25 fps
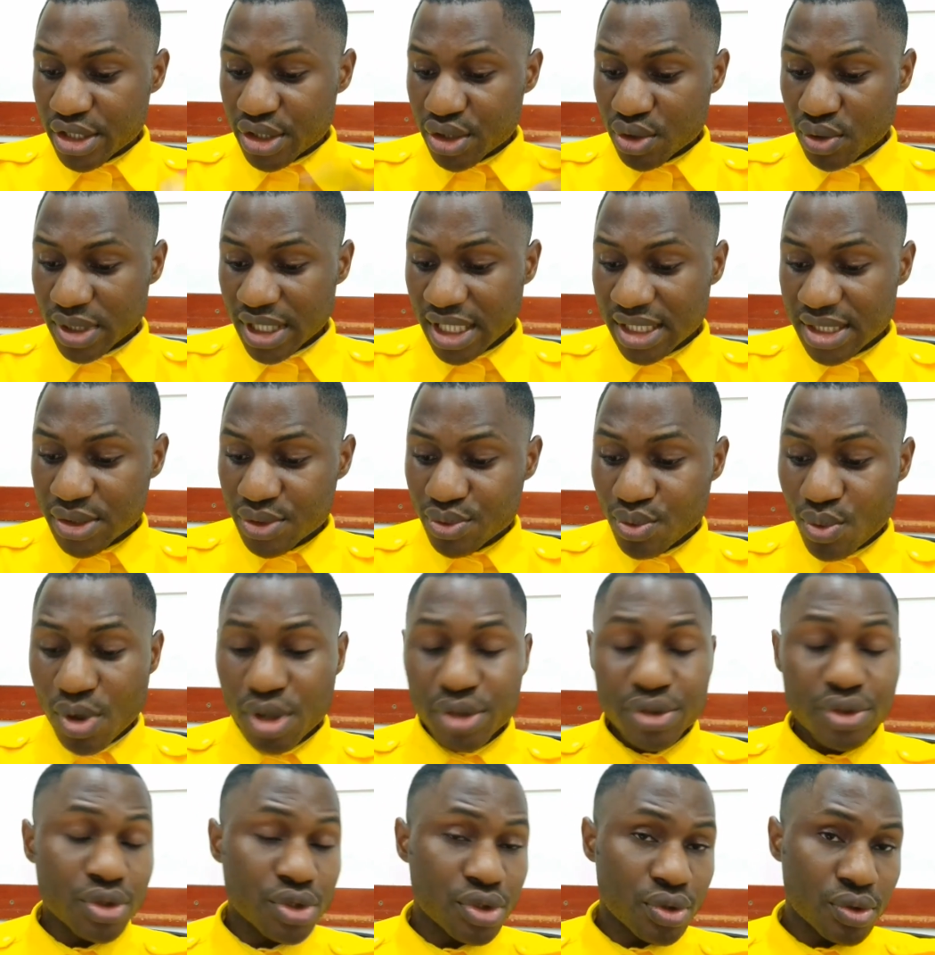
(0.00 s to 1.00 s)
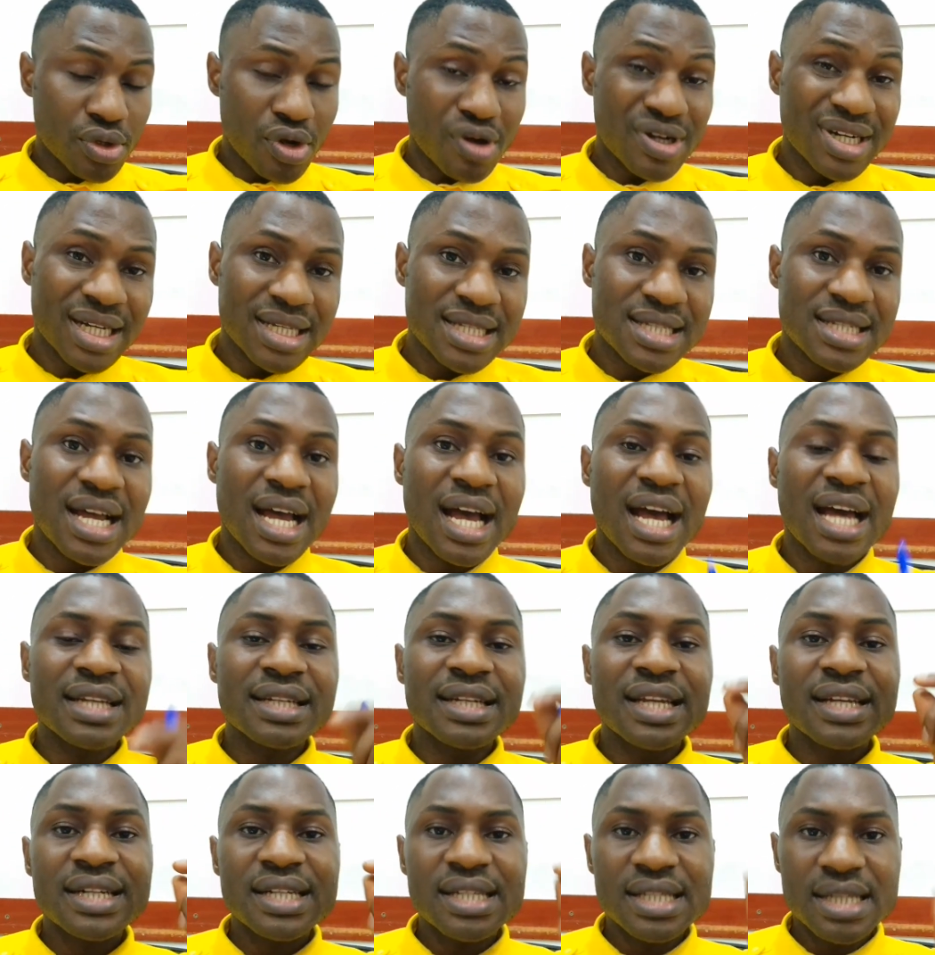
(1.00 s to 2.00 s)
So that is what you should understand.
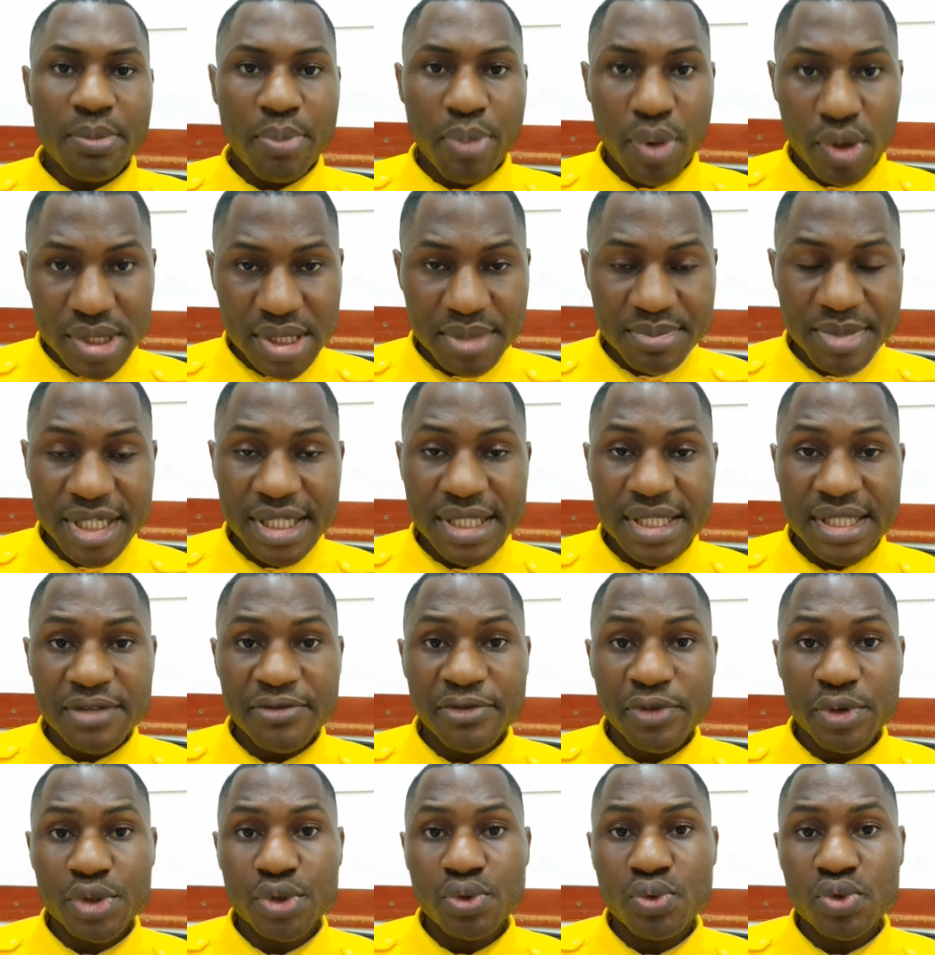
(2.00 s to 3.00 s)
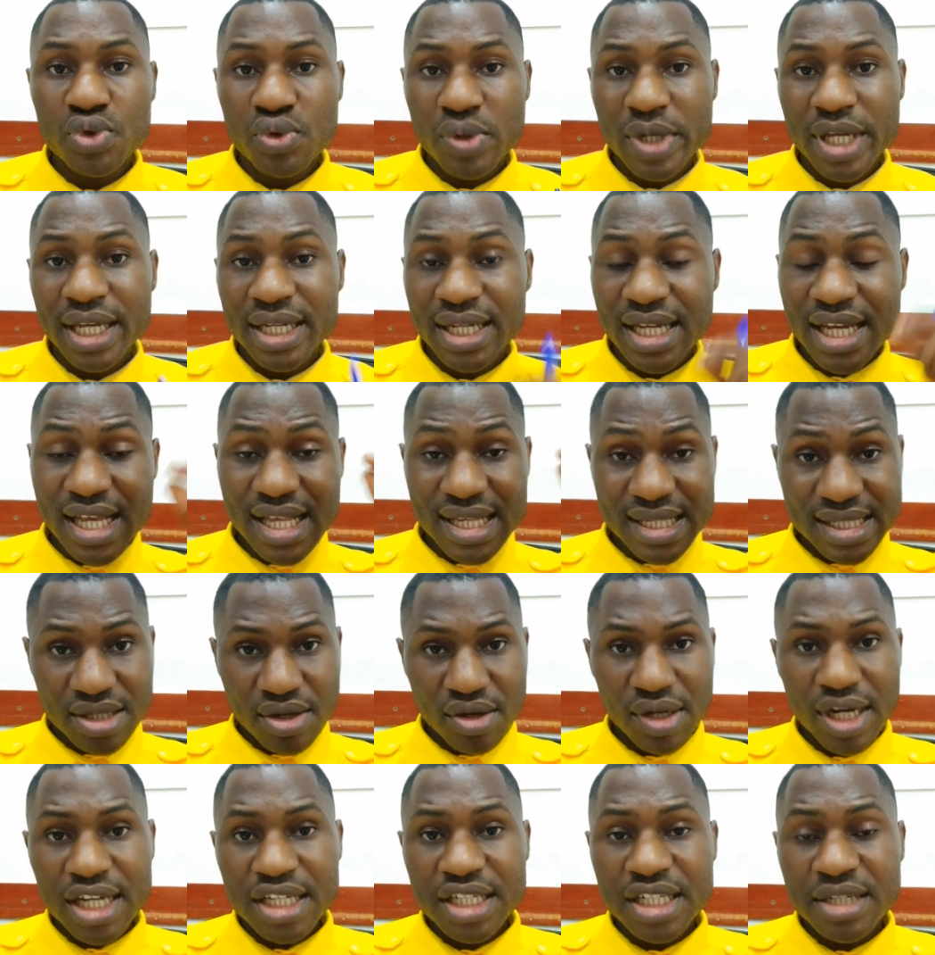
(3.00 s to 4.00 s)
And there is a possibility for you to get
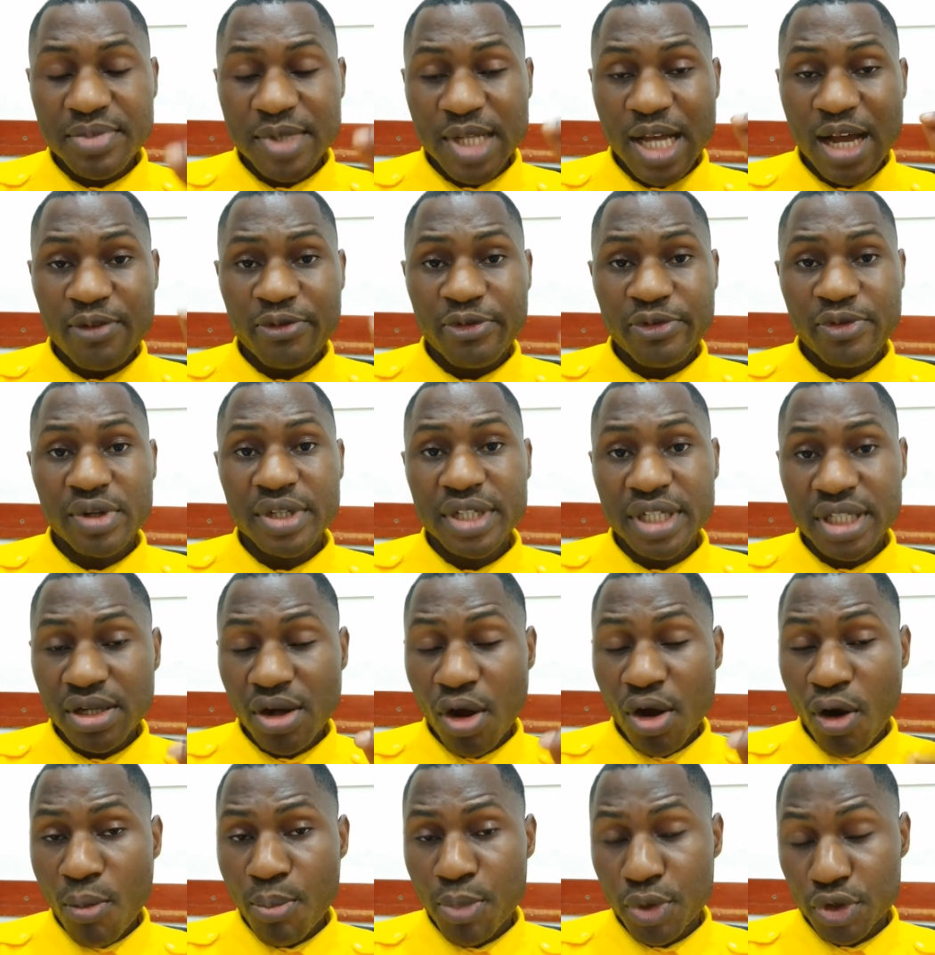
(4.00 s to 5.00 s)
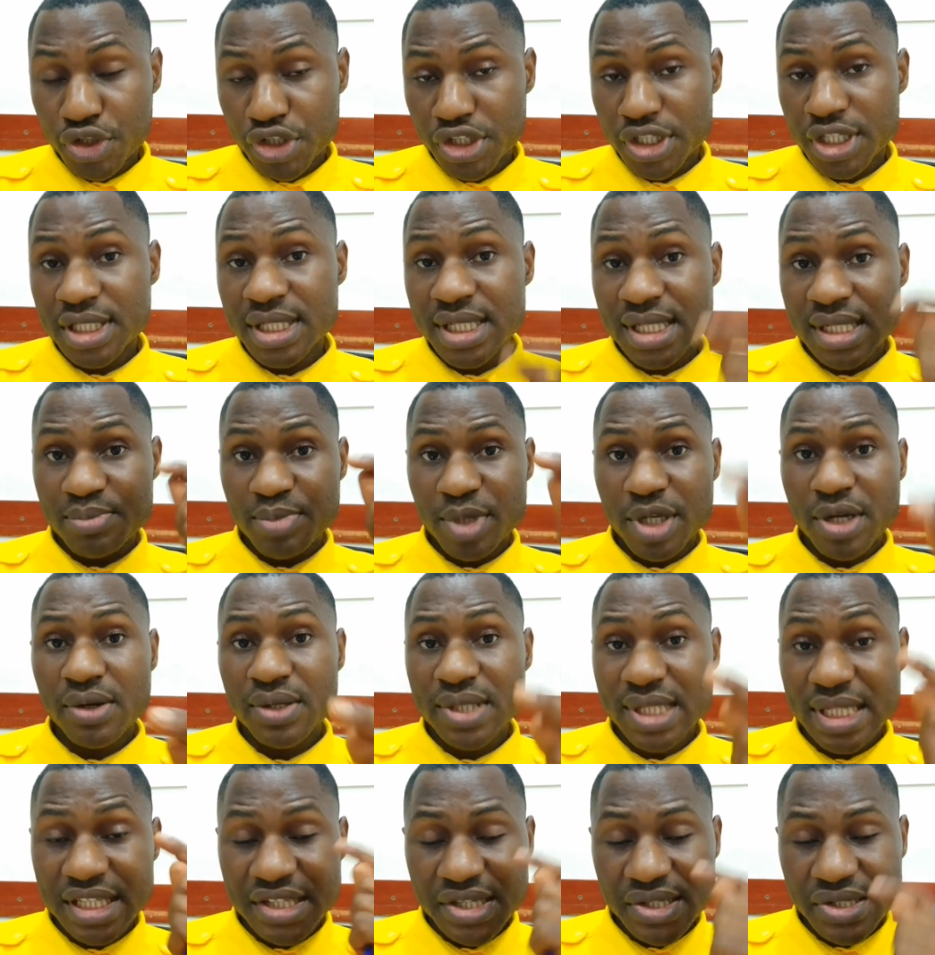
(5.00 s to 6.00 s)
scholarships and funding opportunities
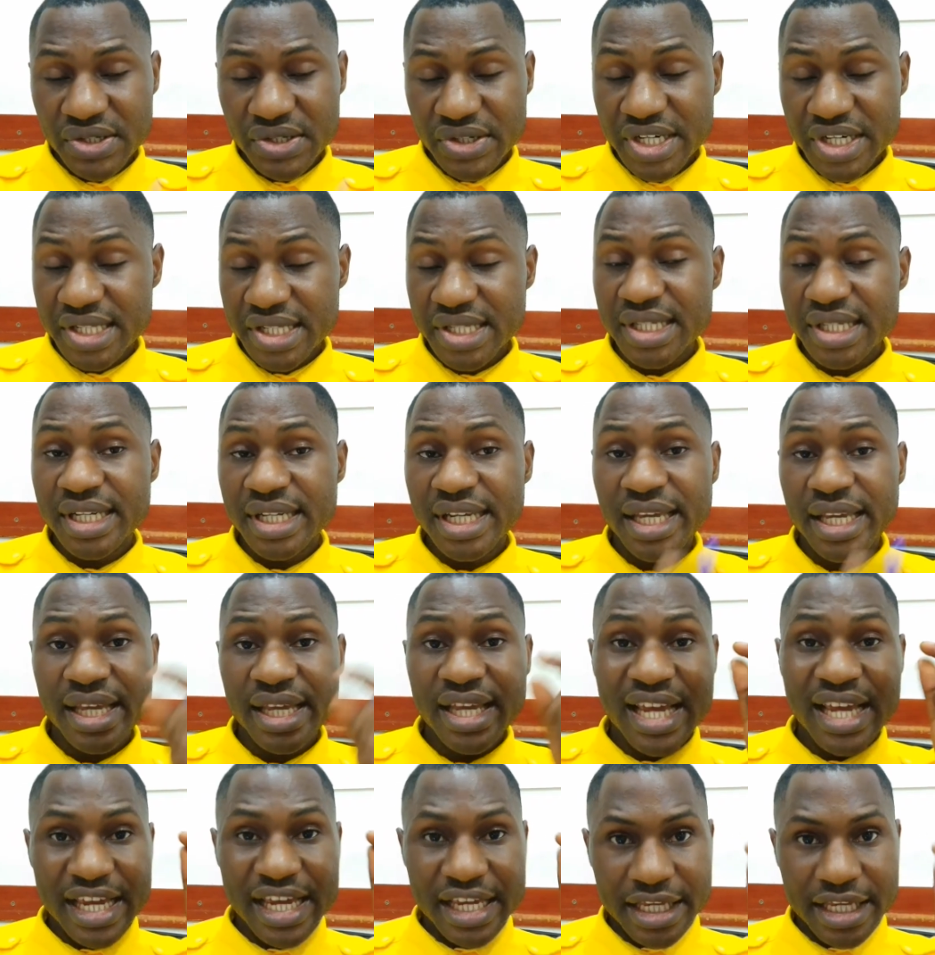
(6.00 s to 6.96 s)
because it is written there,